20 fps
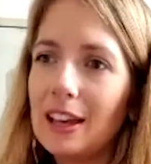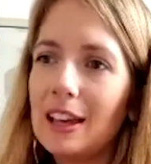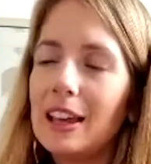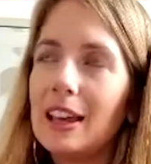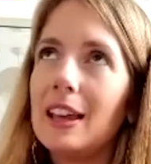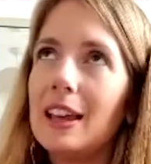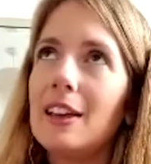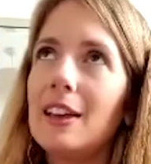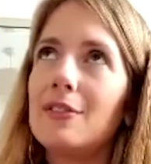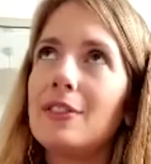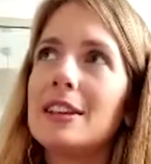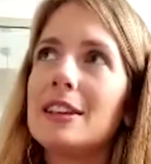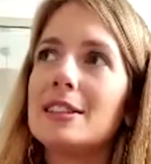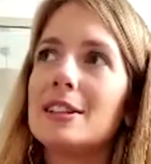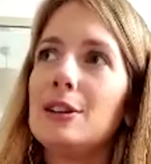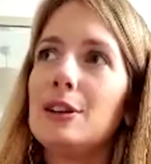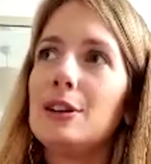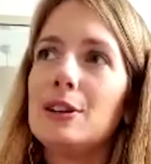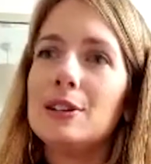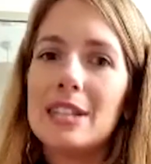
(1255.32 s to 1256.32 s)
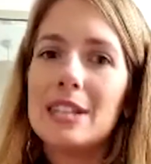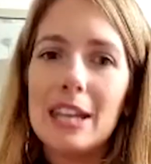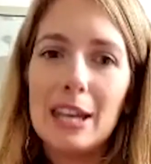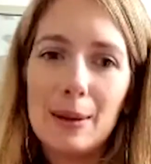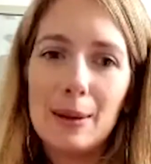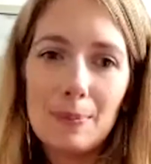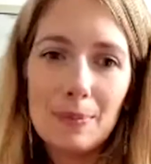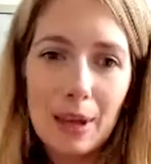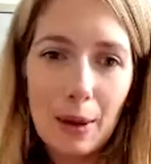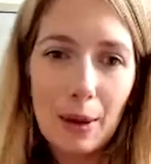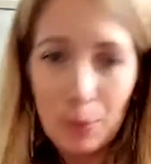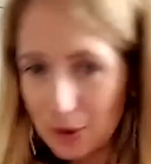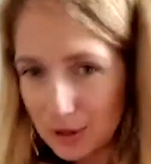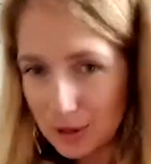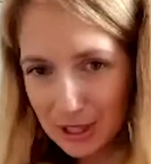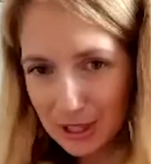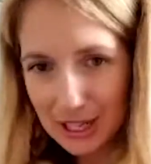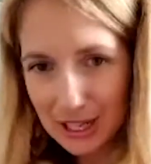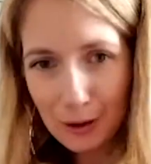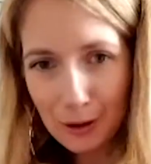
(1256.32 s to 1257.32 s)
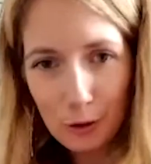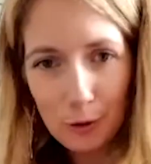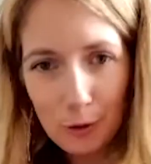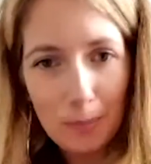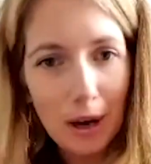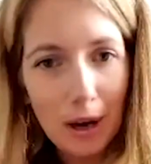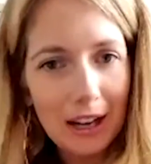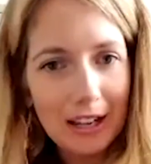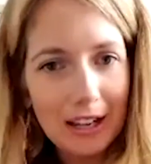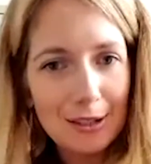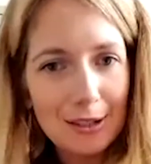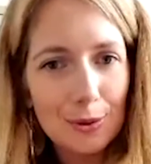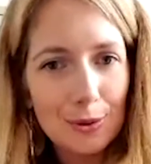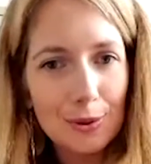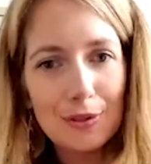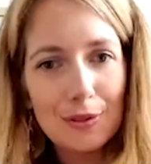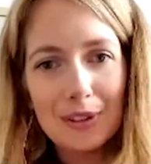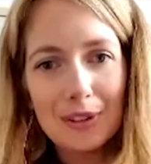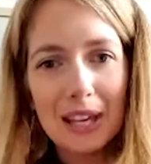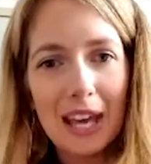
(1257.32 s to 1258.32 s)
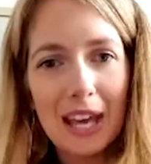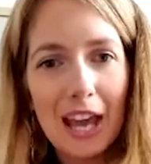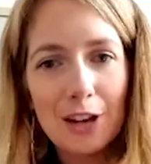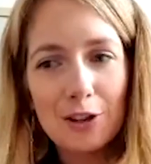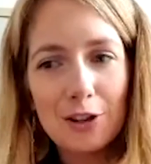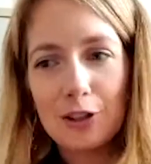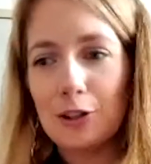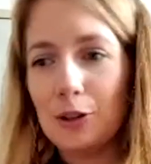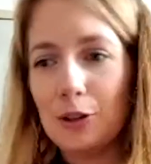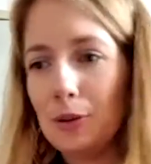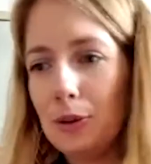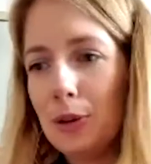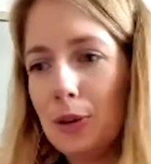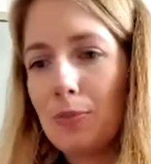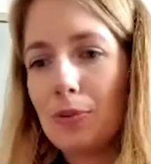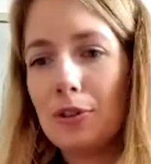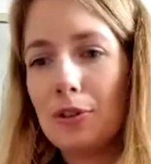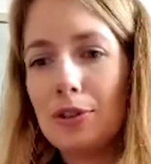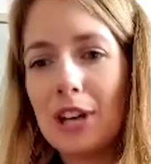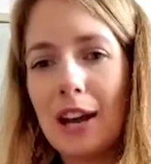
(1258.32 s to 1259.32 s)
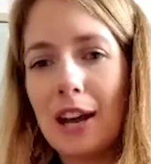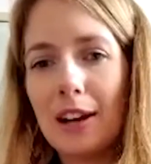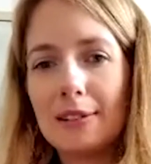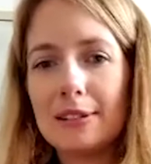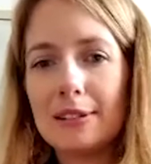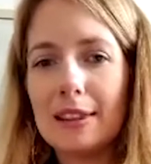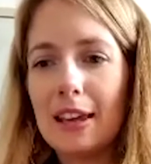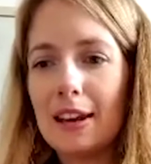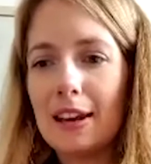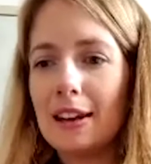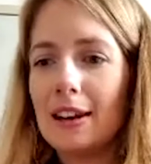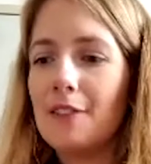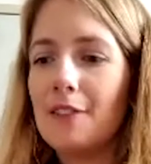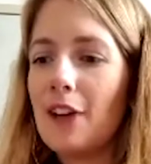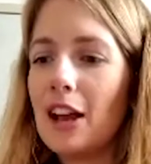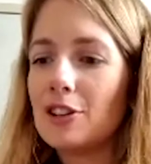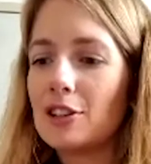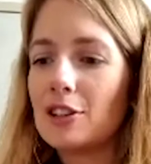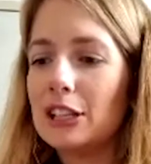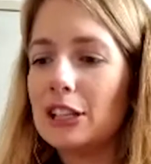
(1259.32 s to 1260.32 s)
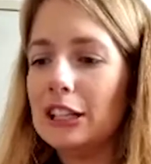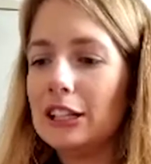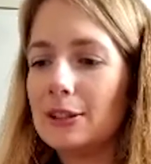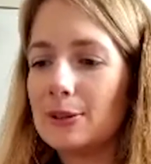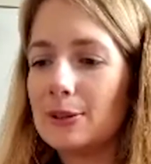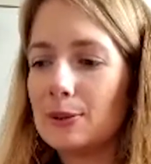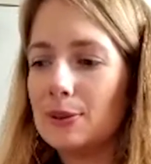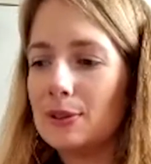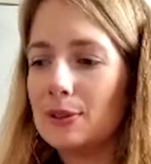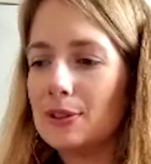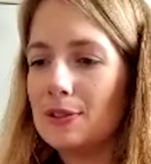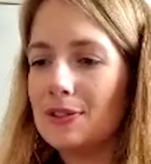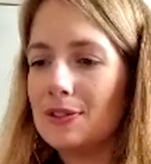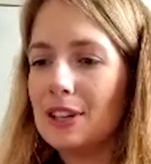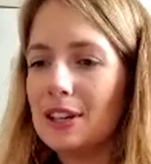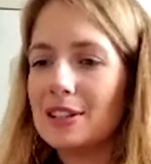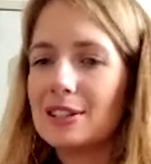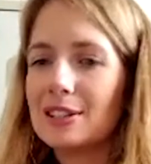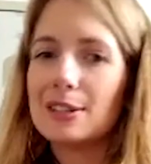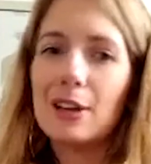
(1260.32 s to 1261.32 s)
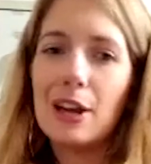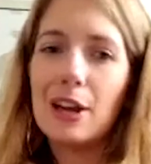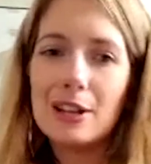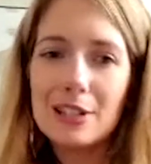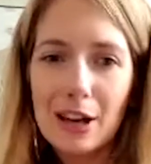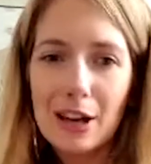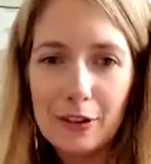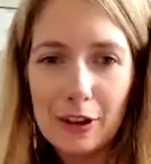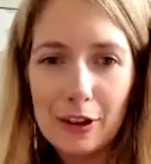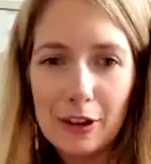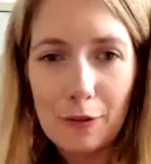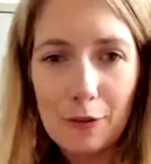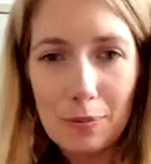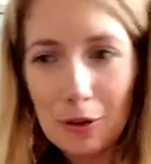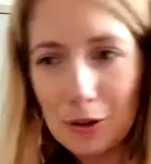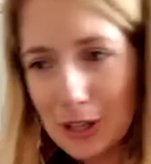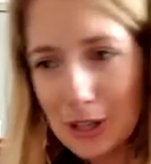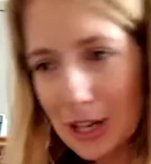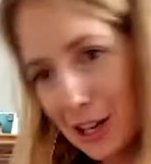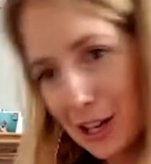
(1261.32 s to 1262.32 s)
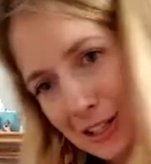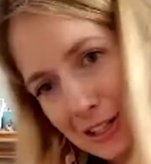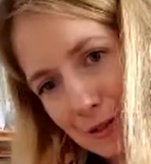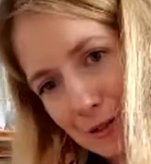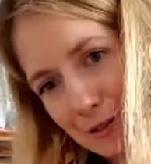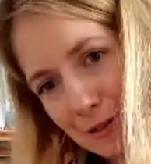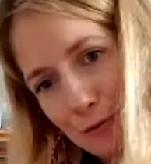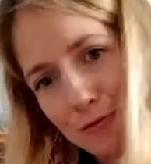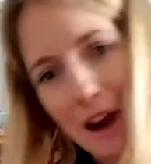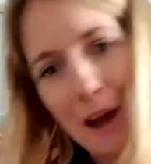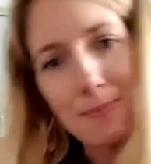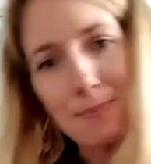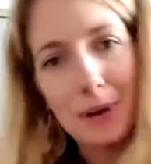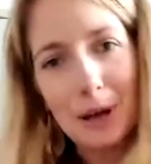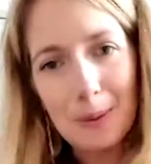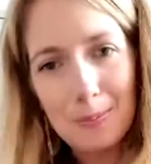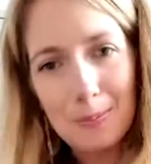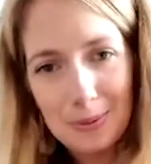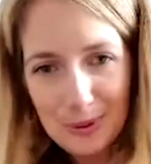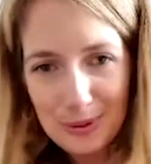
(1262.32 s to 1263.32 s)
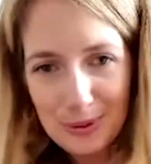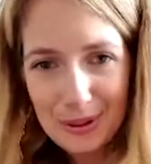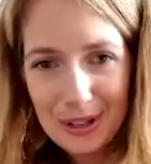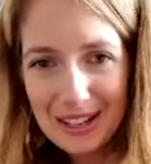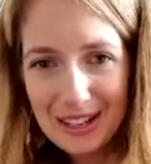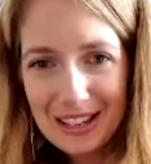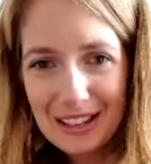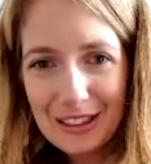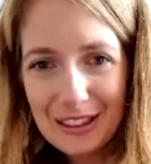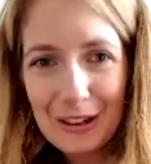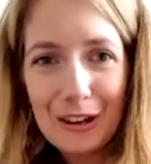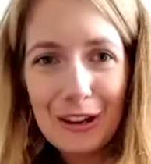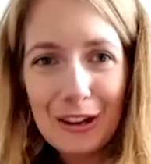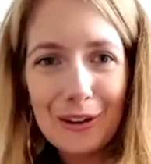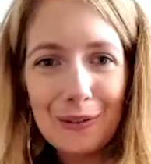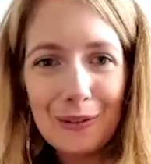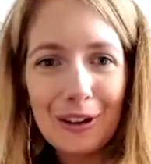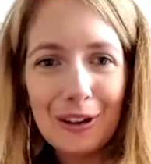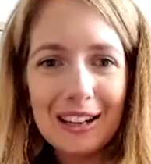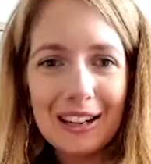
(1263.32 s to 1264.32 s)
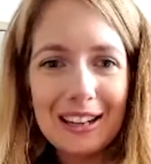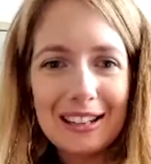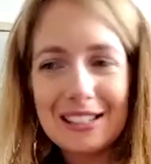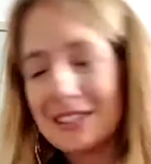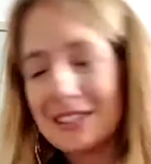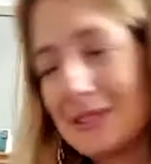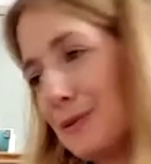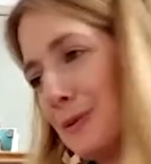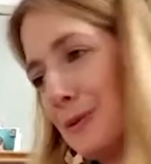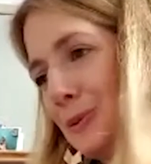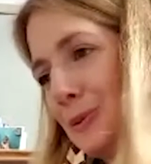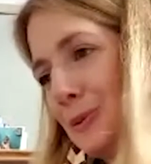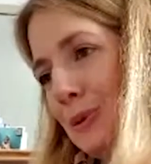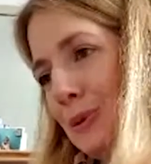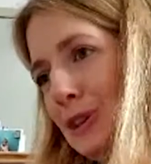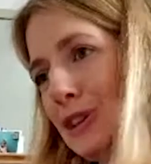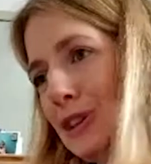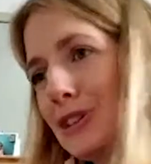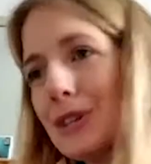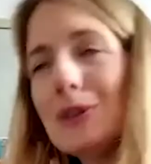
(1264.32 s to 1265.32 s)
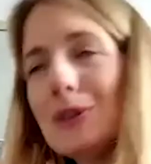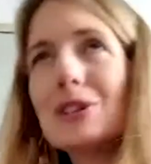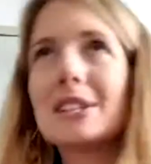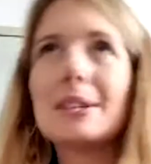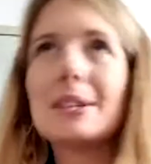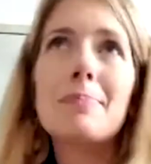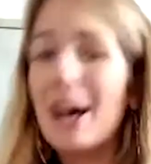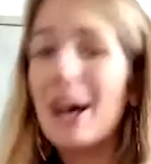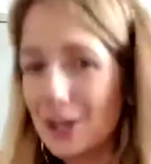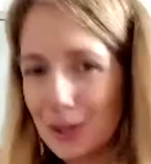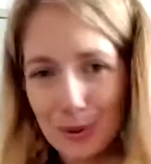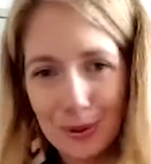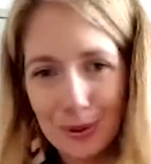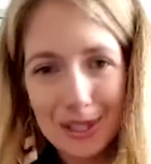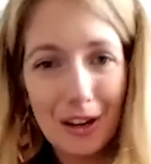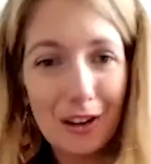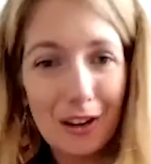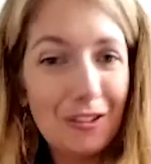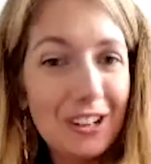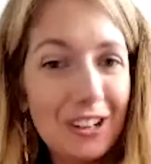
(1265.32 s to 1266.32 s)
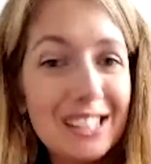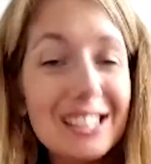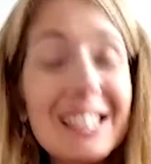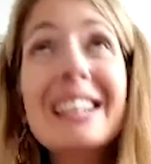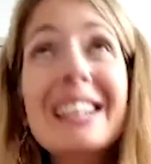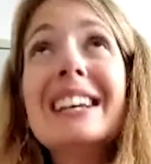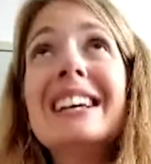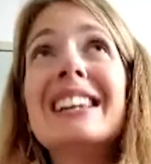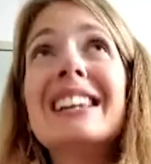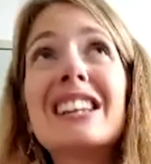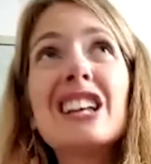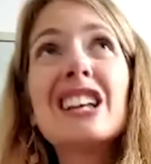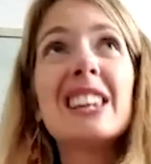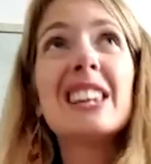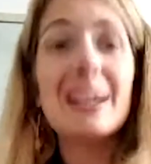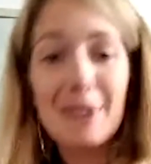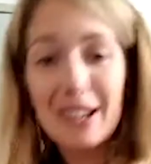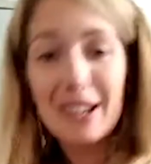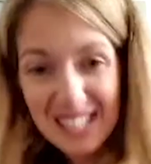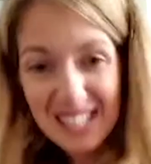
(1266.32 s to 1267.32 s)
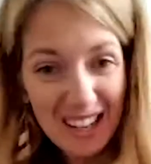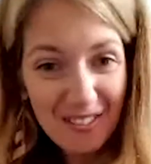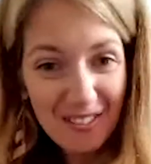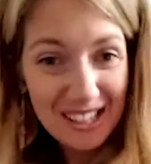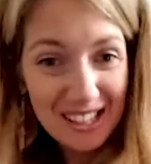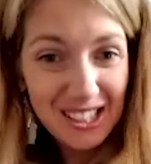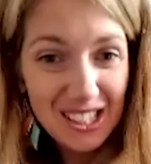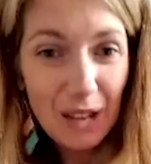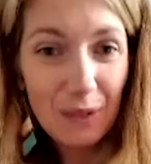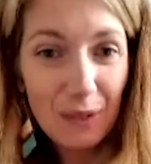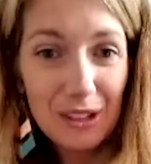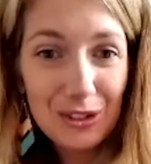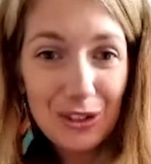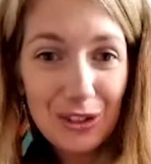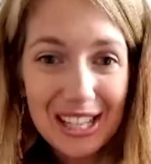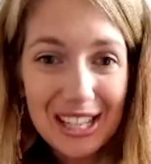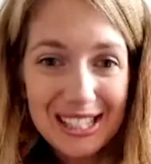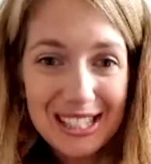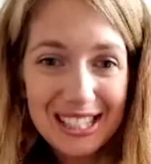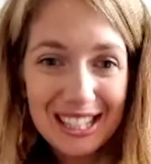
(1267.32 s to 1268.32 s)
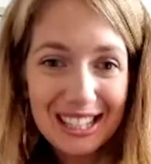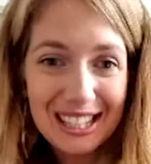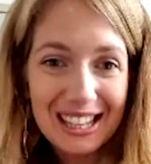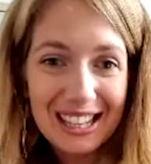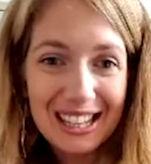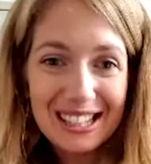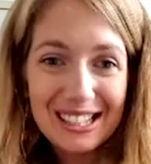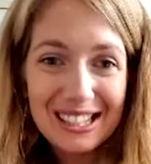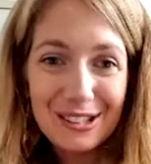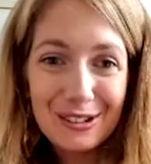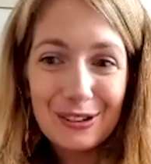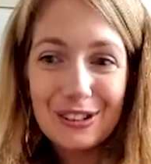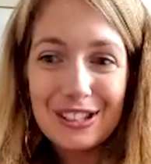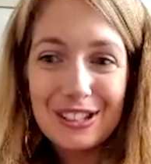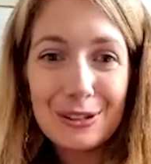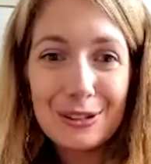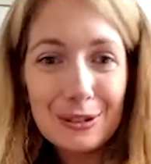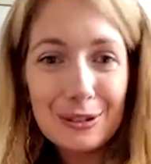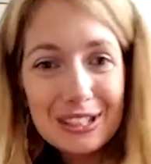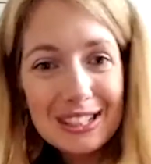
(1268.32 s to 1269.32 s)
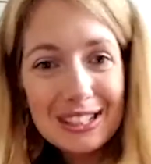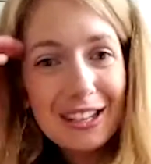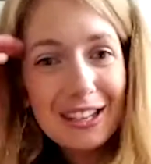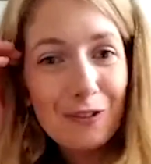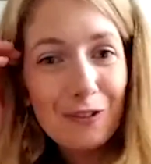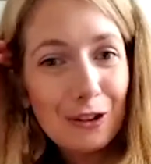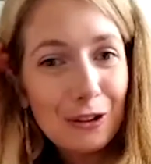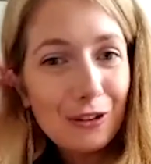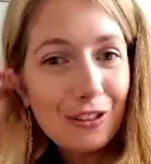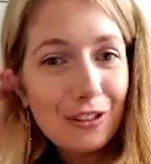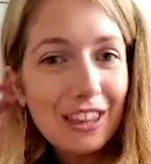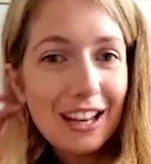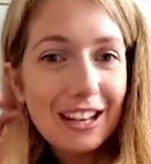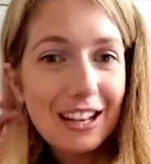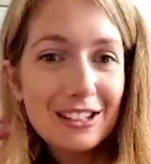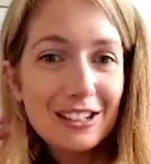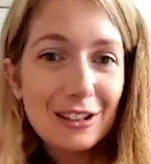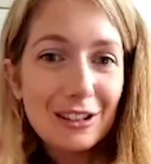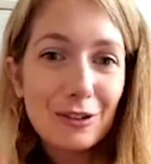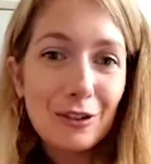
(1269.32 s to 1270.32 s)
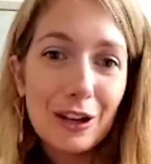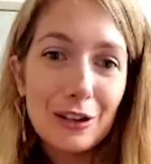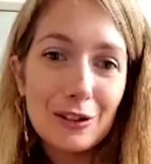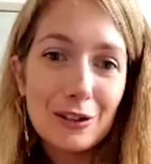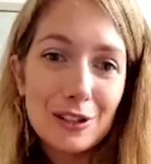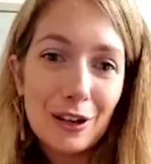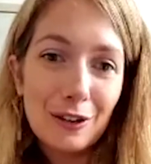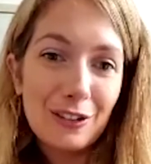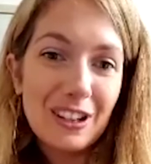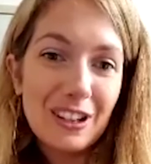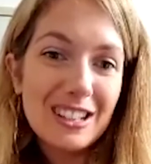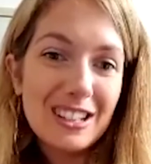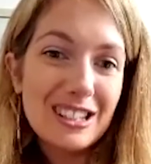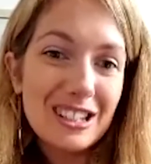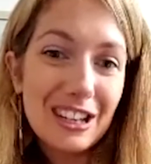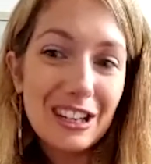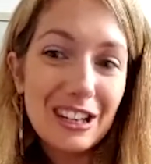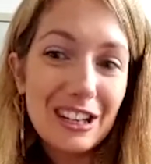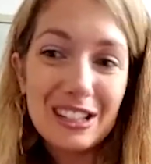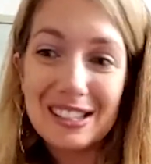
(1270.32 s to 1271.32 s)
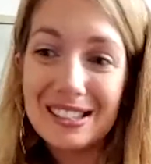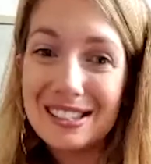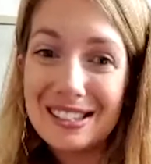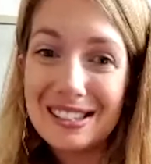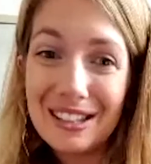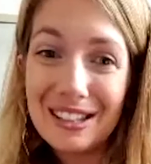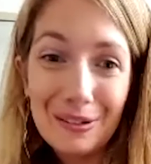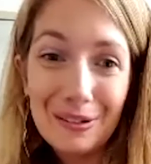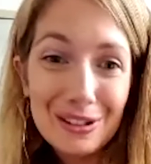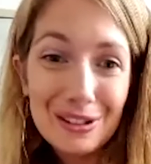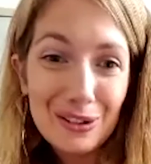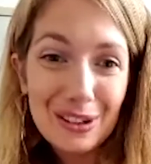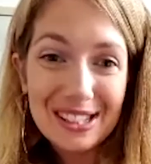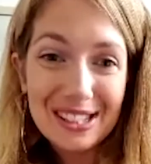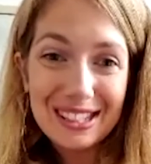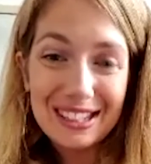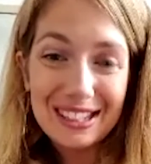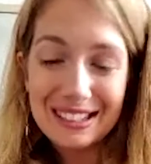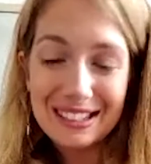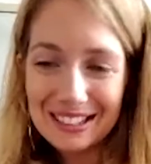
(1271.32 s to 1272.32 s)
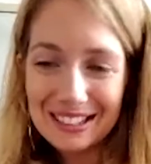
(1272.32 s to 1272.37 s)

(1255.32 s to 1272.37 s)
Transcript: if there's a new team that want to get your mind sort of engaged in your new project, and then eventually you can sort of slow down the other project and ramp up the new one. And you do just immerse yourself, and it's the good thing about TV, it's so interesting that it's not a difficult thing to throw yourself into, because it's so interesting.